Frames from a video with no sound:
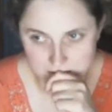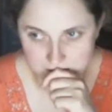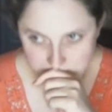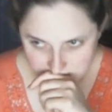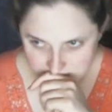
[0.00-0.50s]

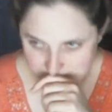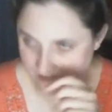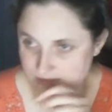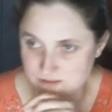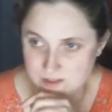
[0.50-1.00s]
or
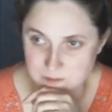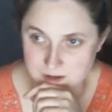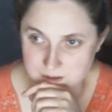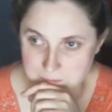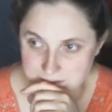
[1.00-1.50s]
title screen
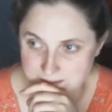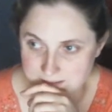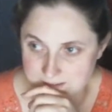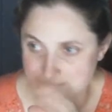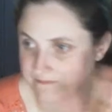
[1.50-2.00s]
mock-up I
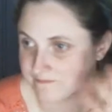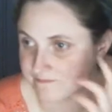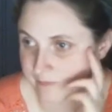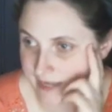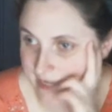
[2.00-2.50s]
did
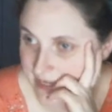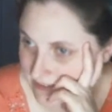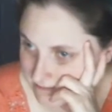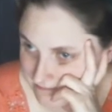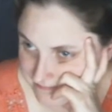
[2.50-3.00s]
by
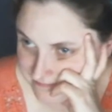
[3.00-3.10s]
hand.